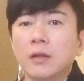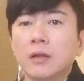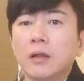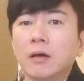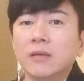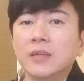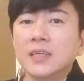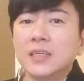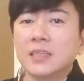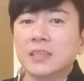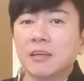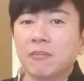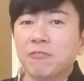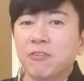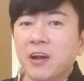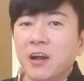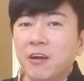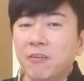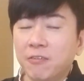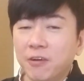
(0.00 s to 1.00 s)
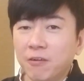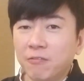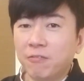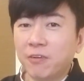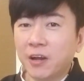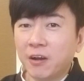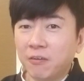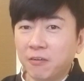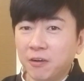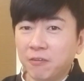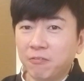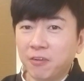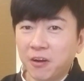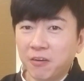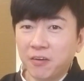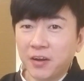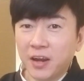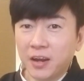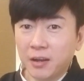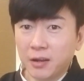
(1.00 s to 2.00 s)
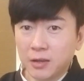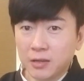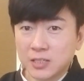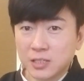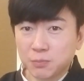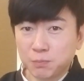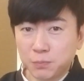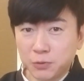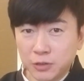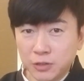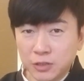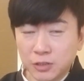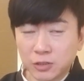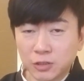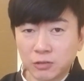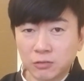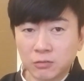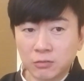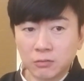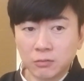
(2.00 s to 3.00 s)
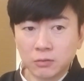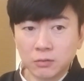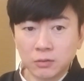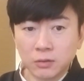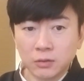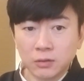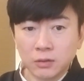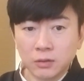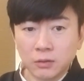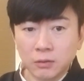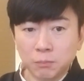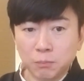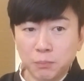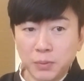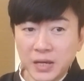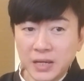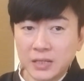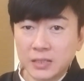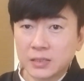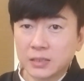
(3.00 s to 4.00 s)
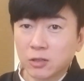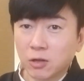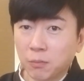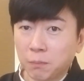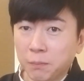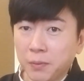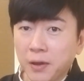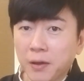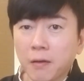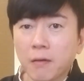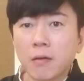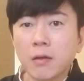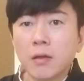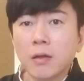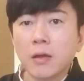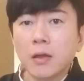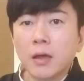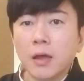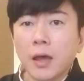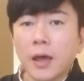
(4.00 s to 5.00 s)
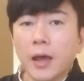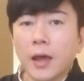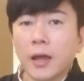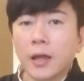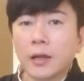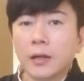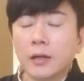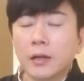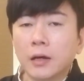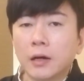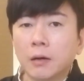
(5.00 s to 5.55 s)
Now this is a very spiritual based topic, and